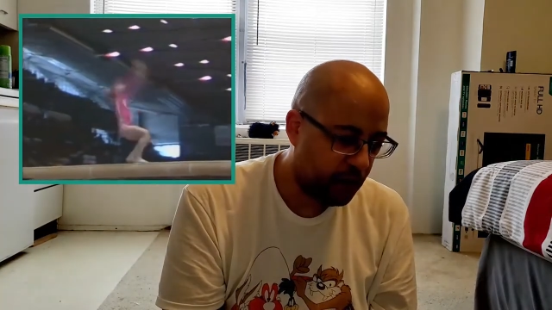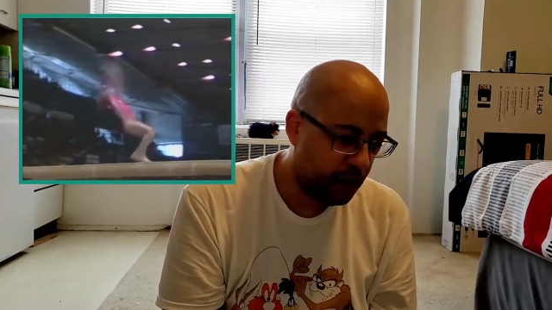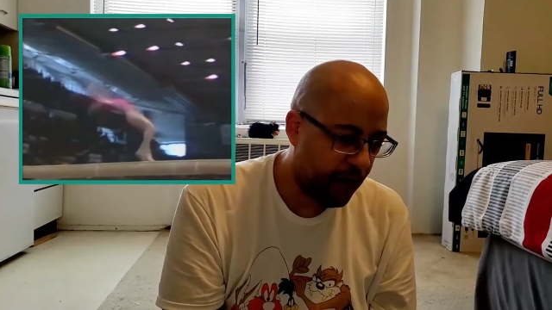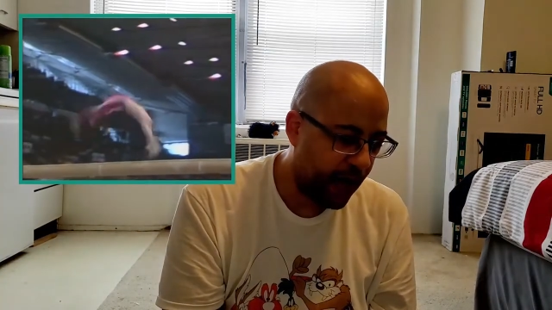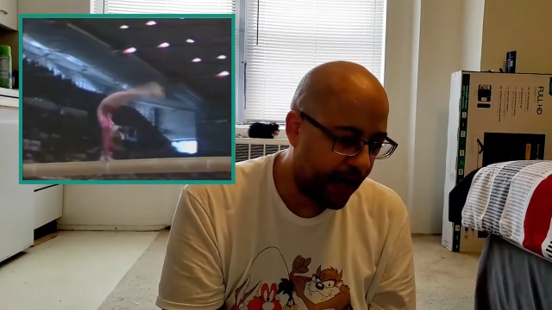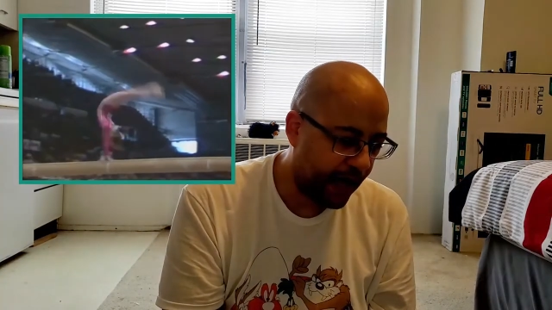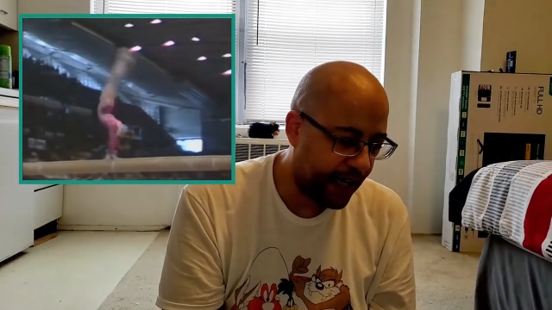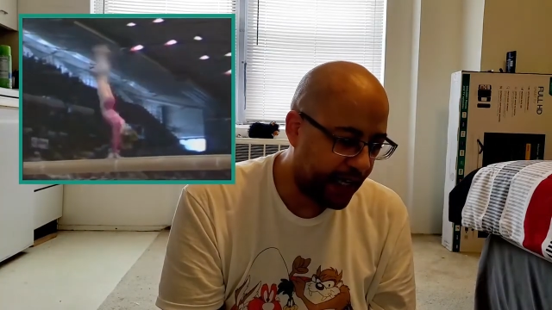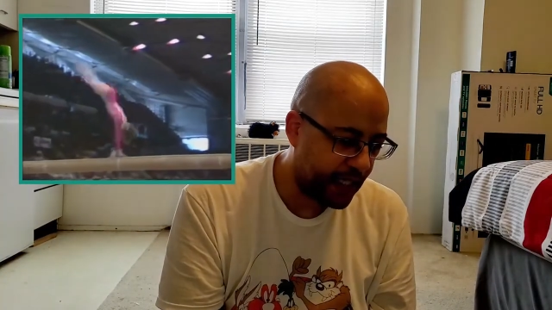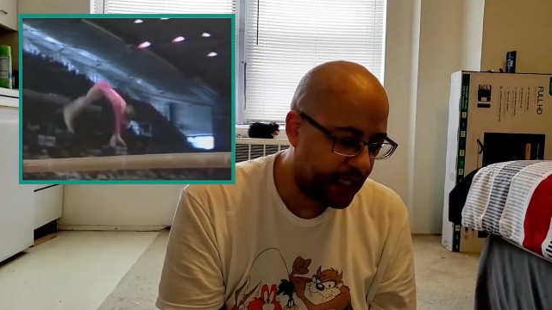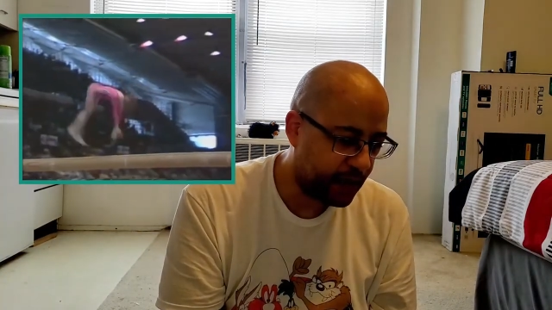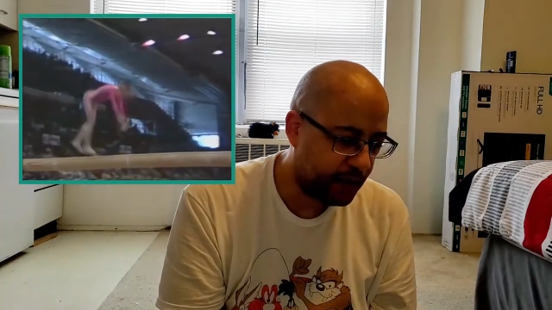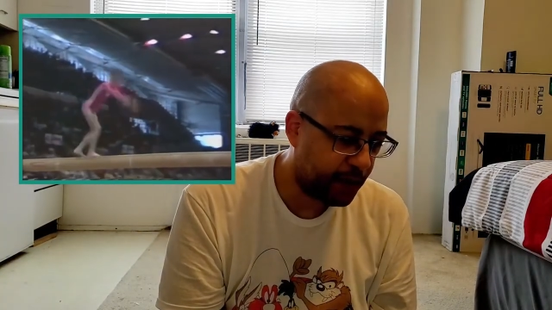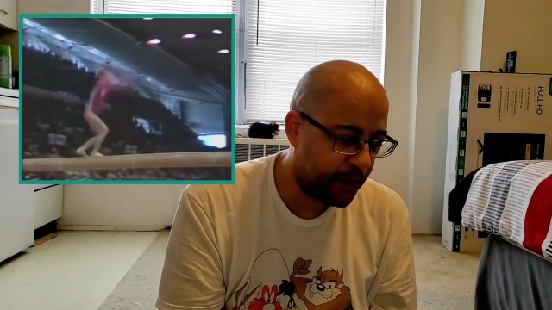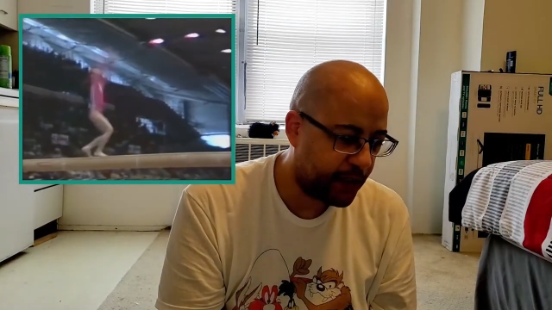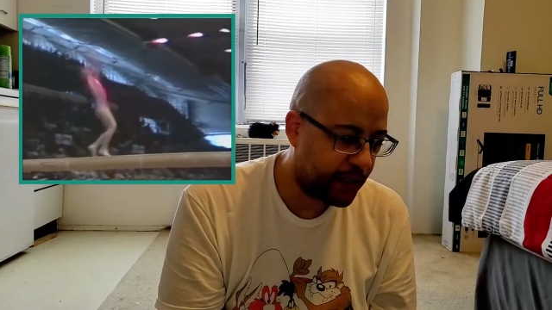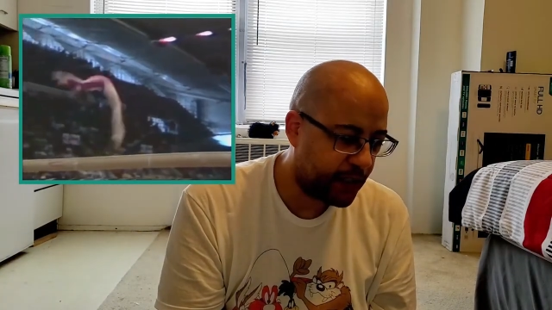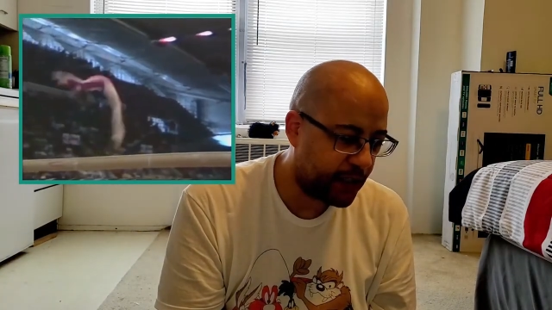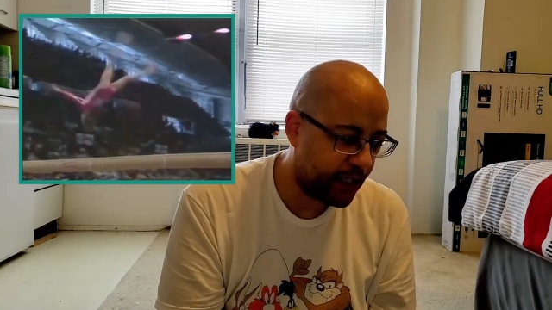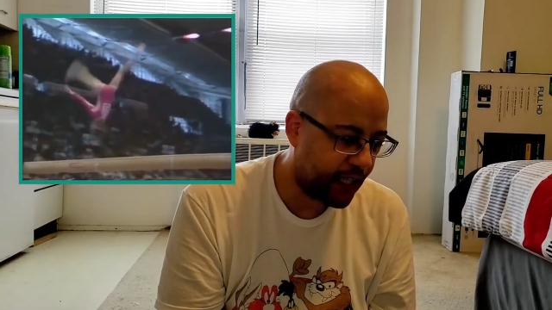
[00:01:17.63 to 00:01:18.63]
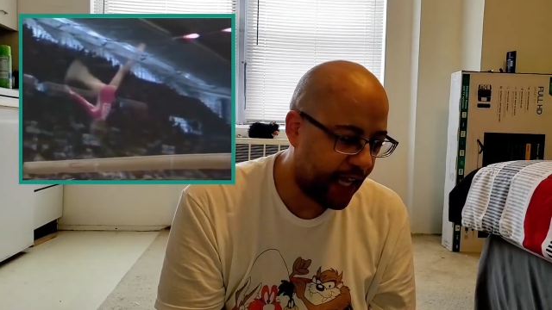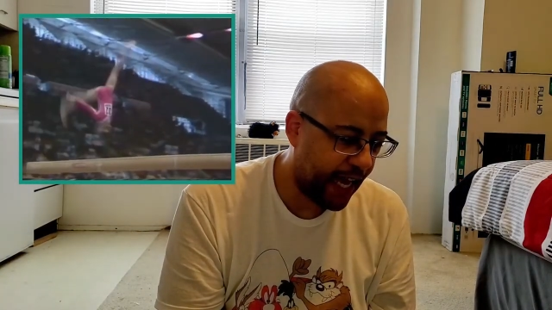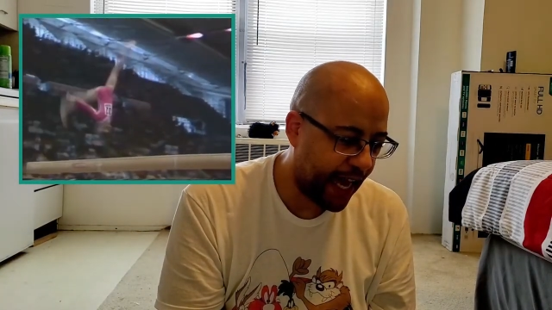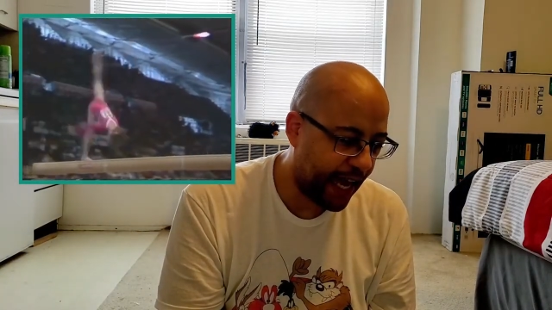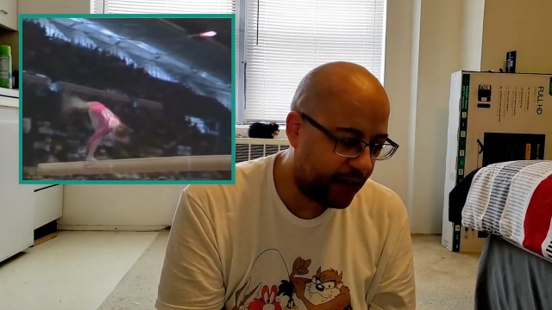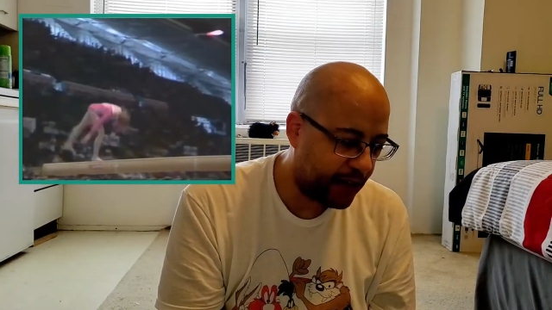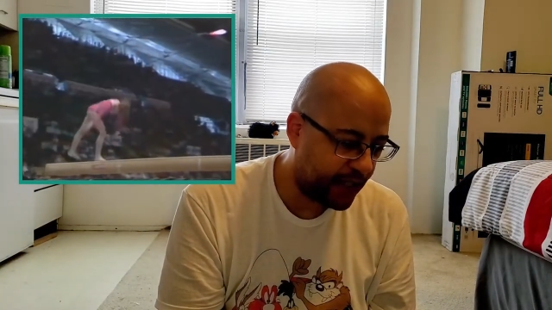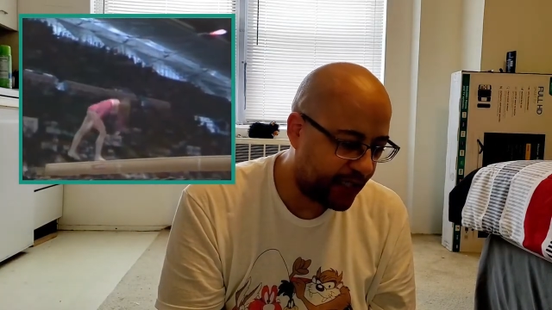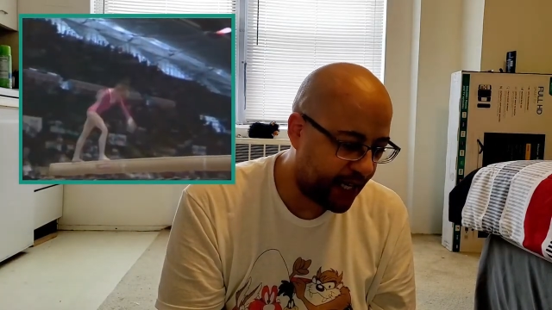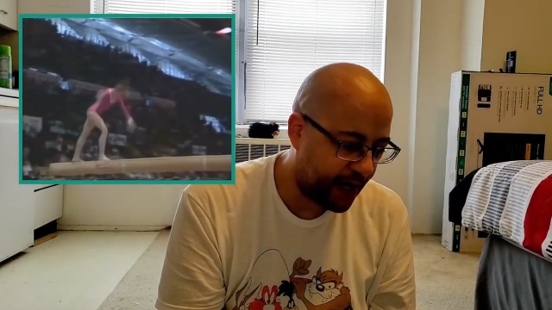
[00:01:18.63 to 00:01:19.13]
back handsprings to
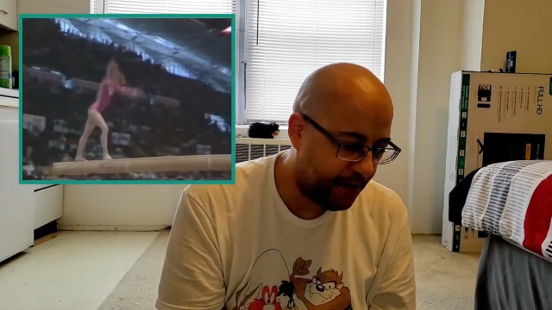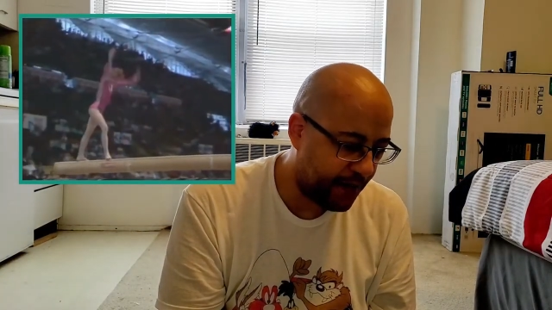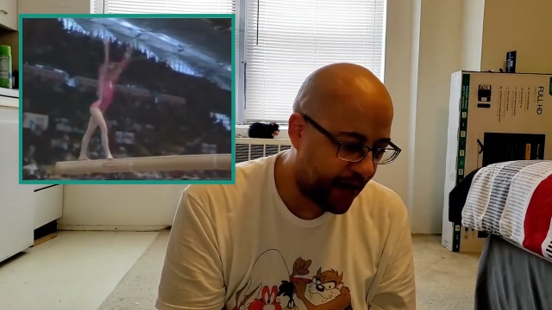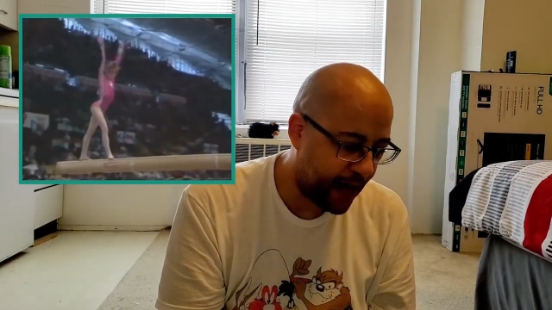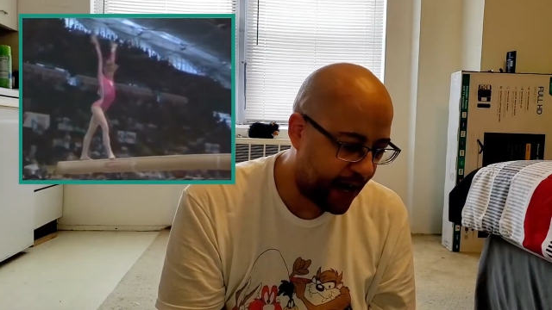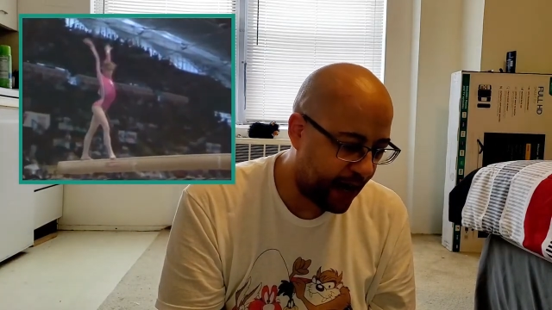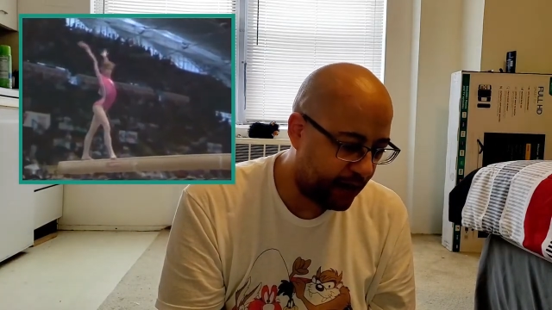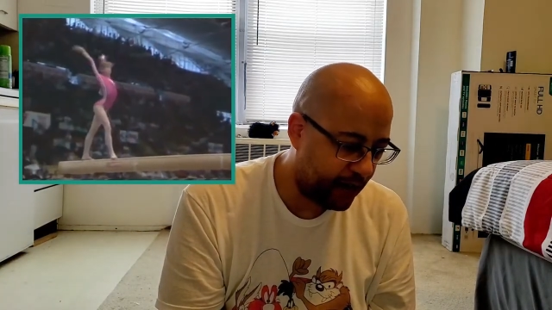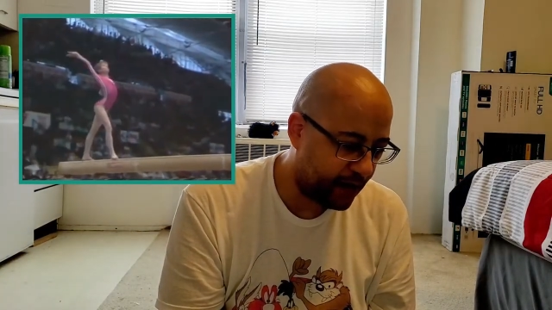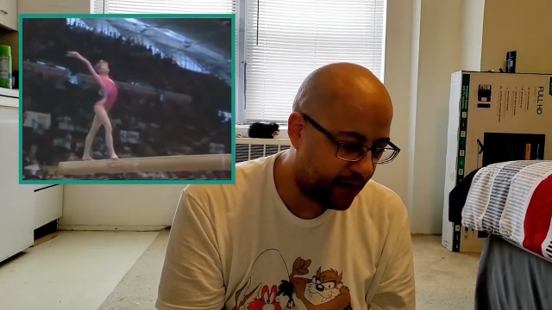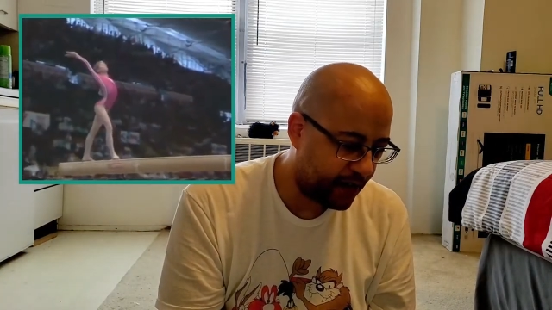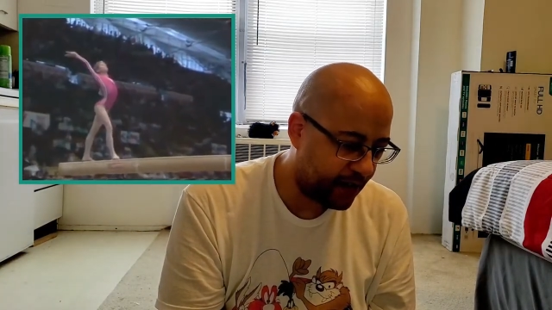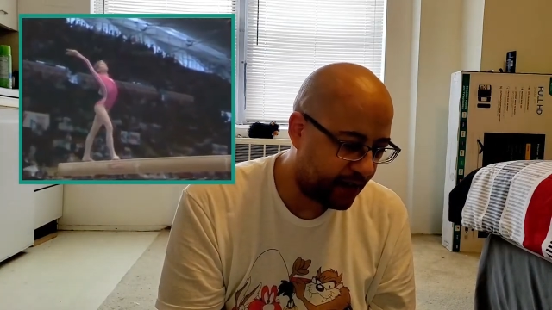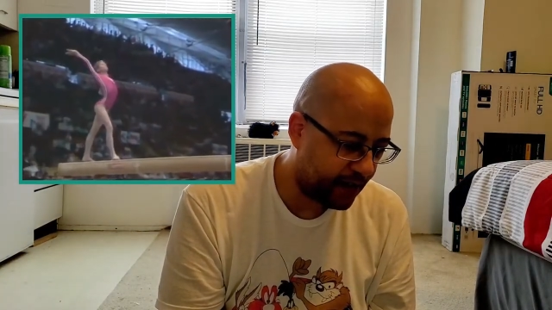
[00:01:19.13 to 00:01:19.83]
layout step out.